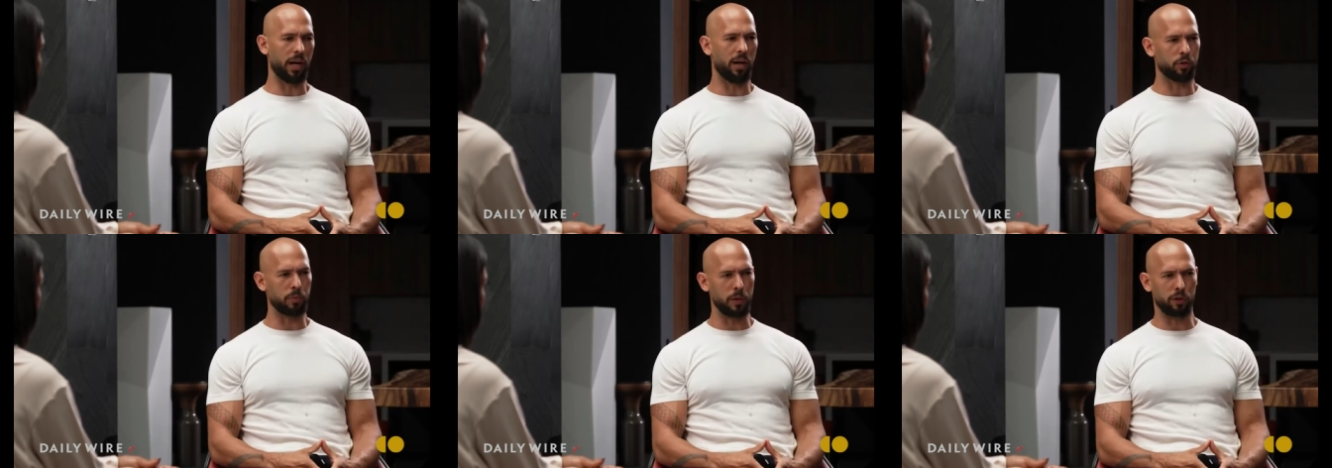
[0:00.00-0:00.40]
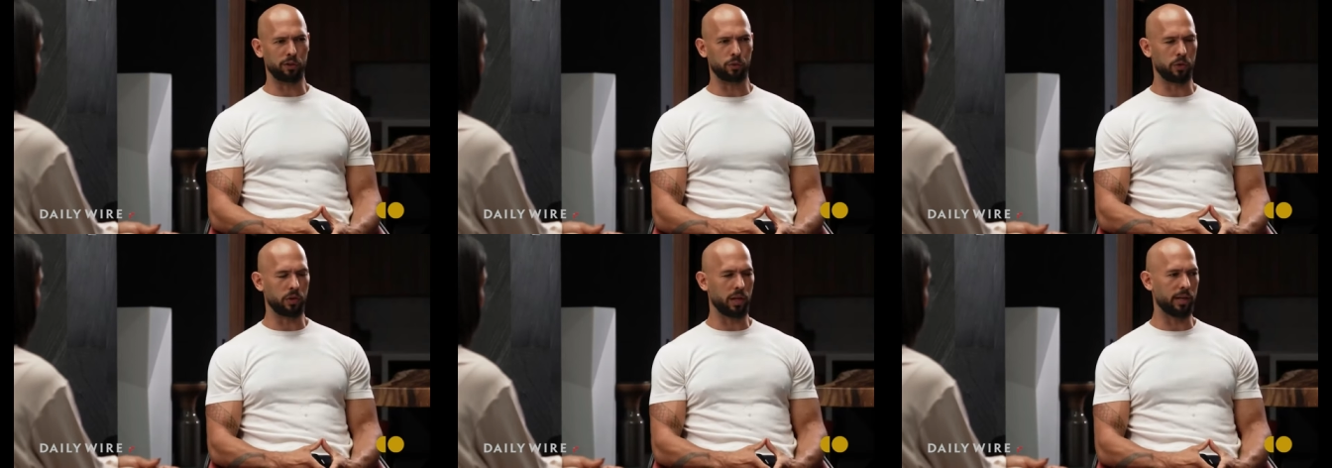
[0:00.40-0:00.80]
I have to be
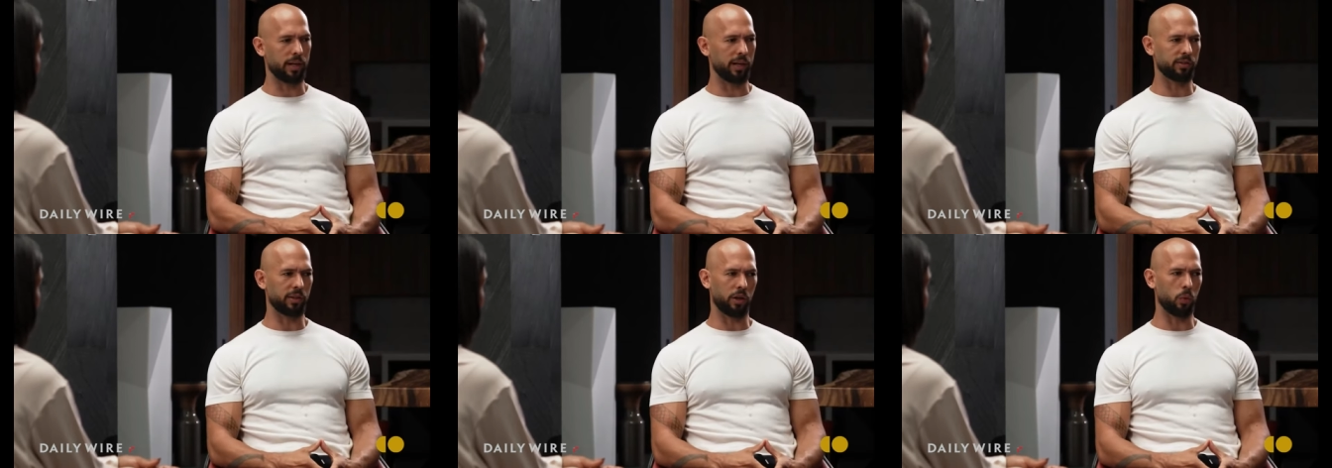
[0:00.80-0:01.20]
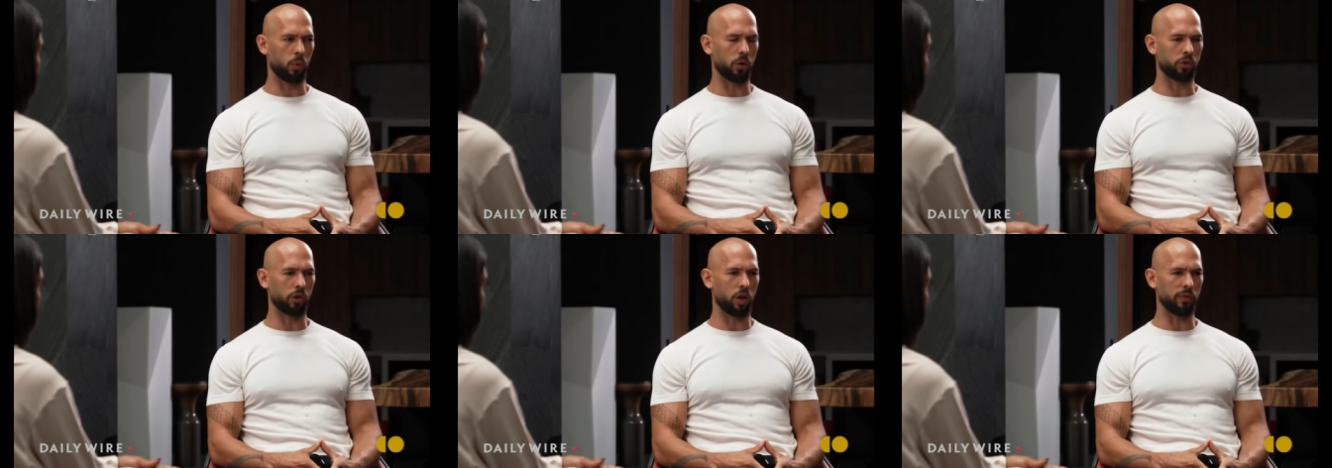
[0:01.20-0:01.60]
honest with you, Candace. I don't
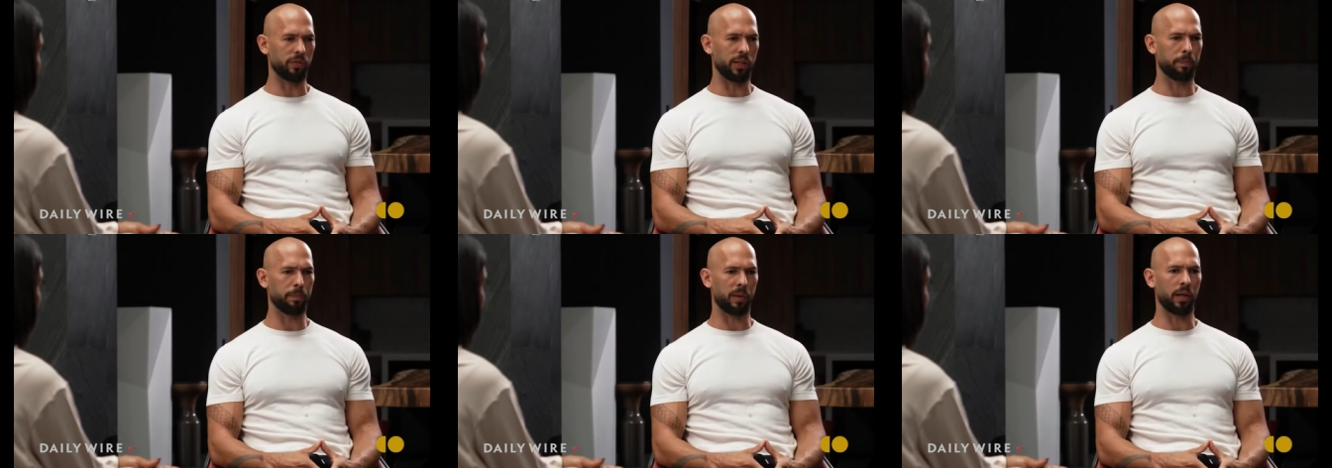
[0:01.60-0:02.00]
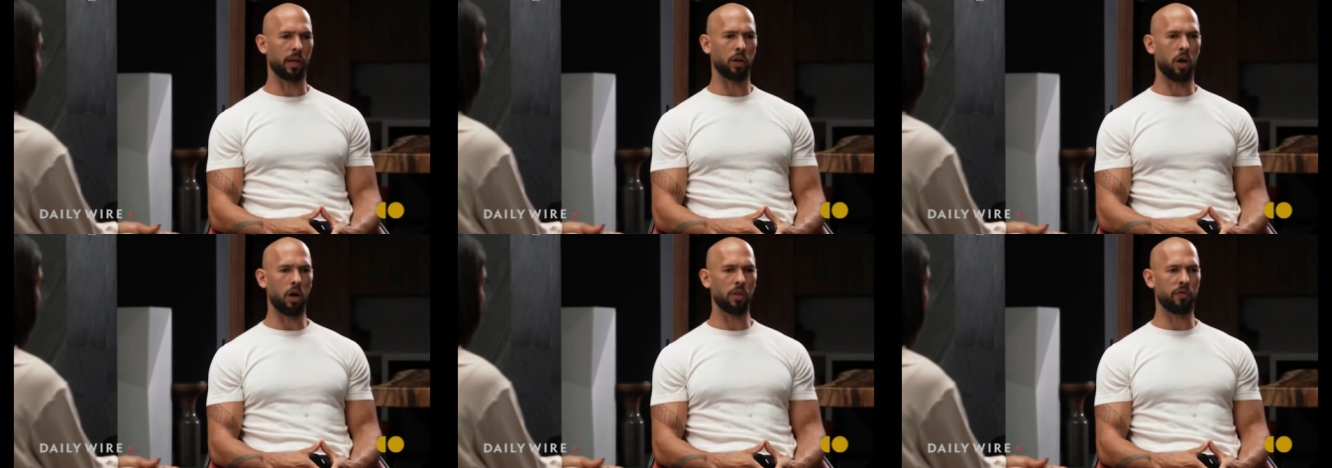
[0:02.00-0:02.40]
watch all of it, but
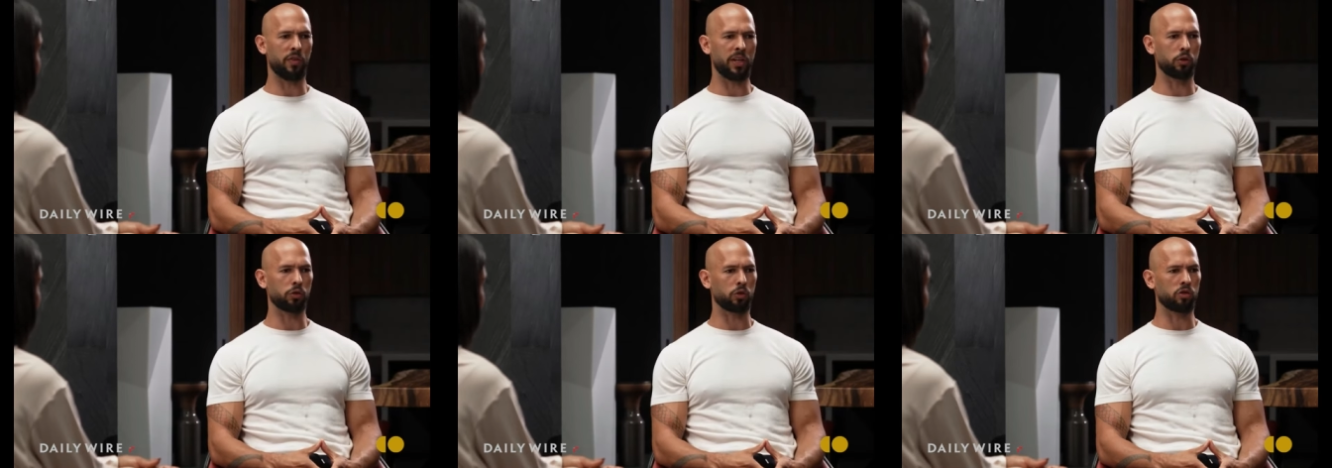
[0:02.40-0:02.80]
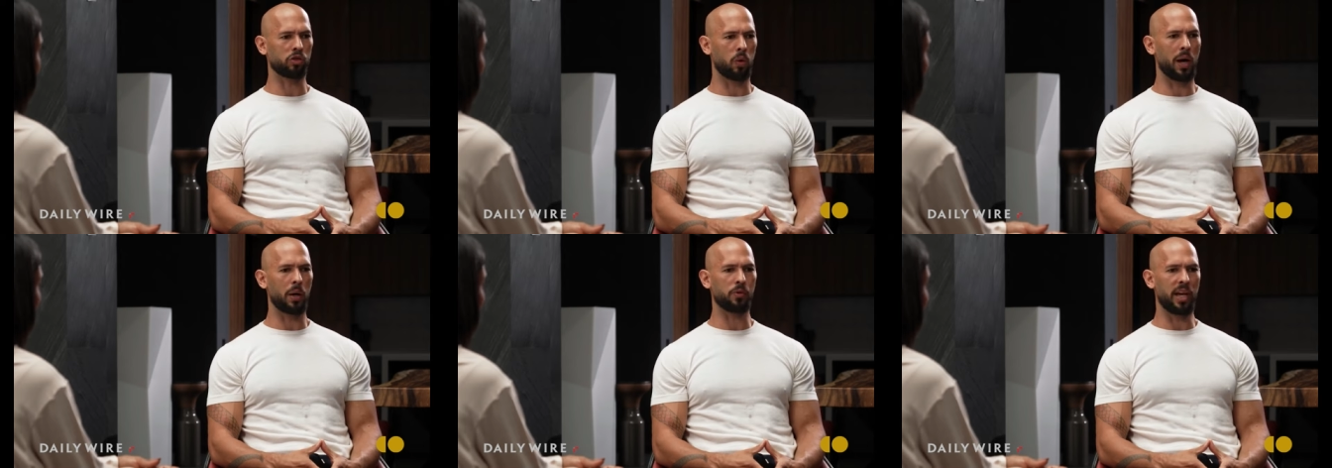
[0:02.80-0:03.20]
a lot of the videos are
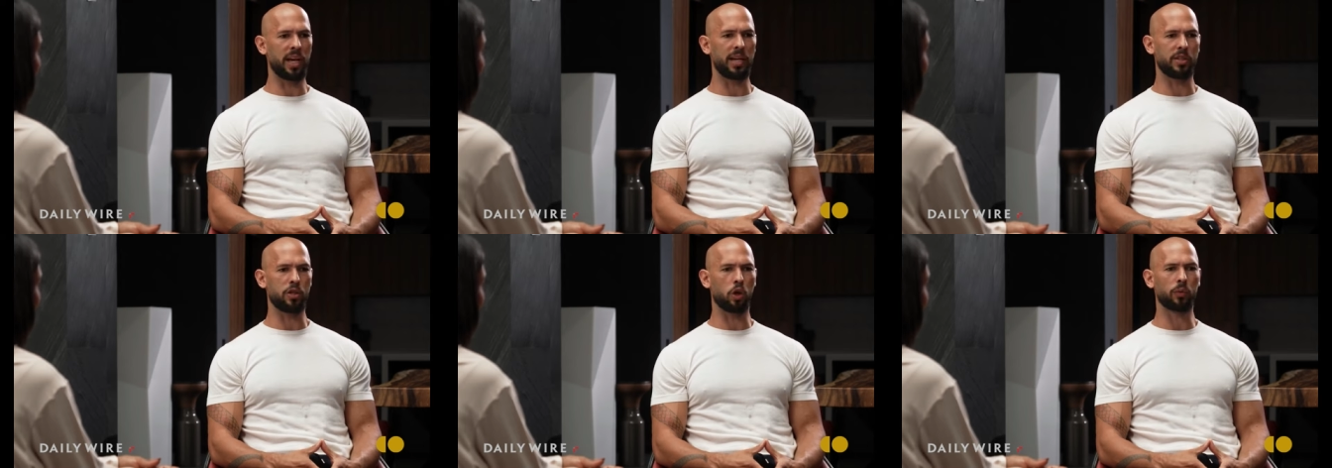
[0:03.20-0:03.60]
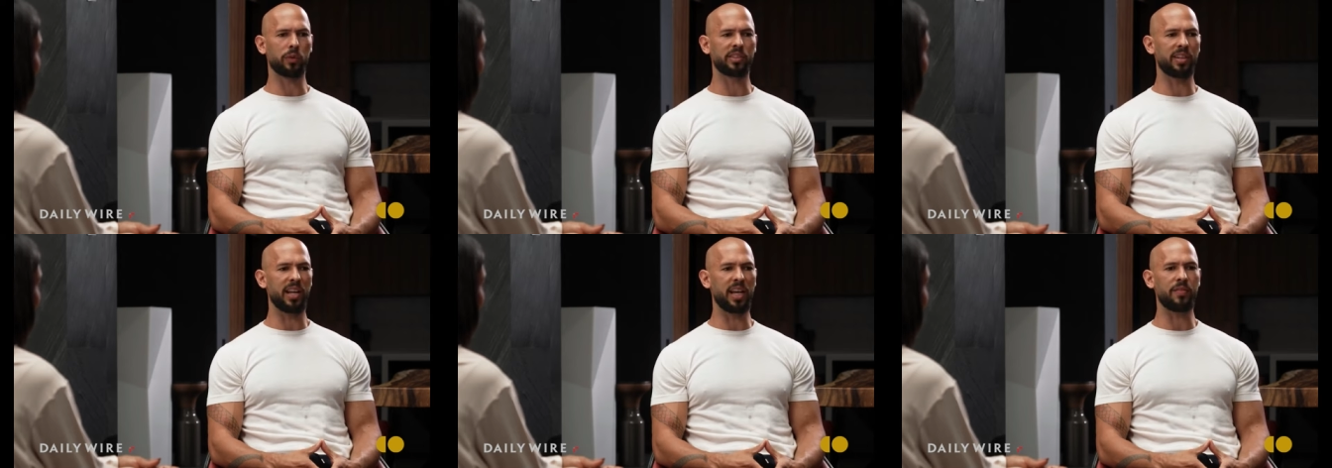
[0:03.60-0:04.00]
so outdated. The only
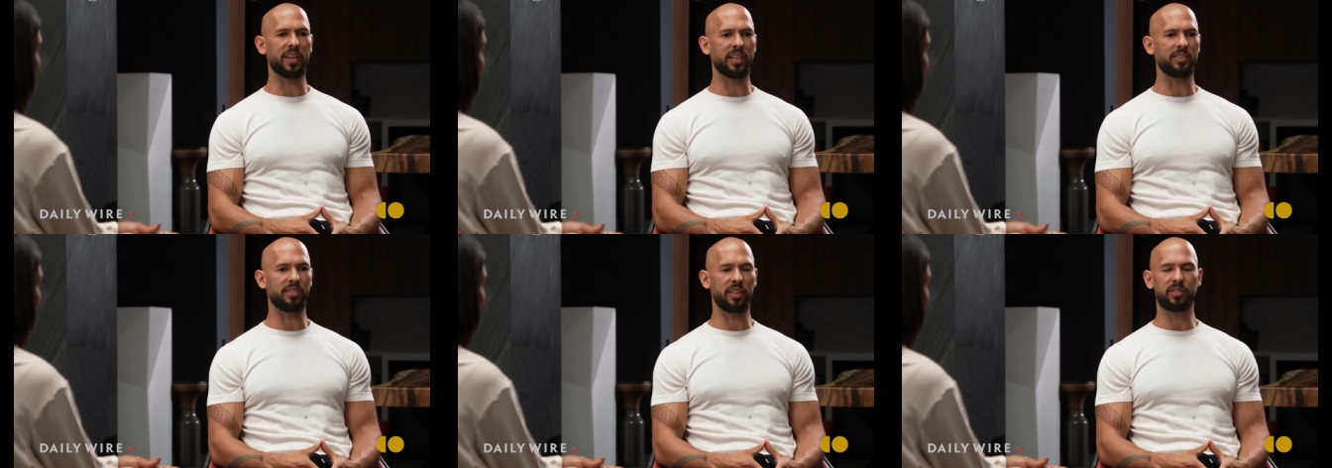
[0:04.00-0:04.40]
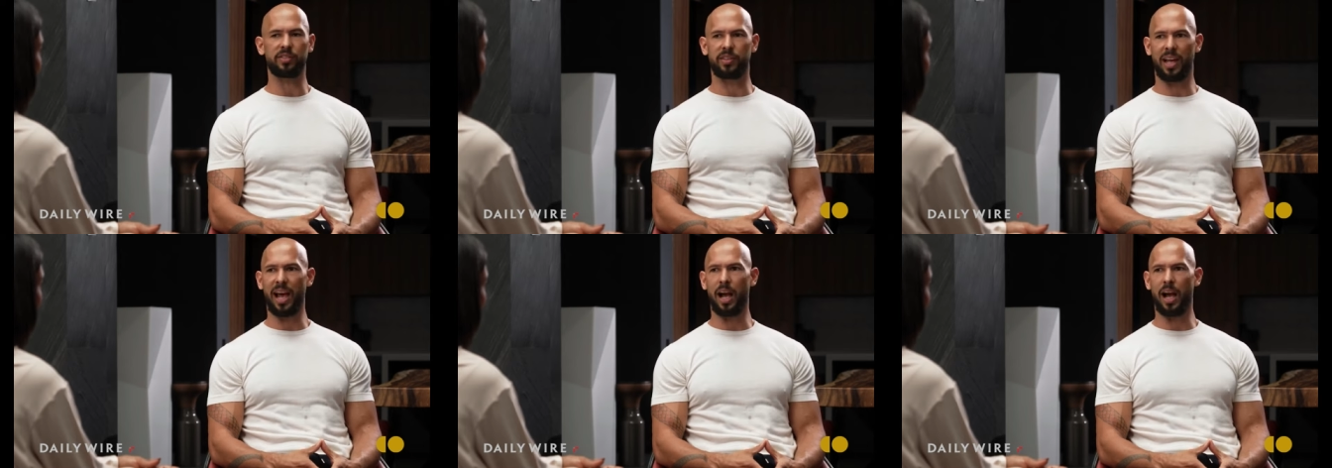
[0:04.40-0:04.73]
reason they even exist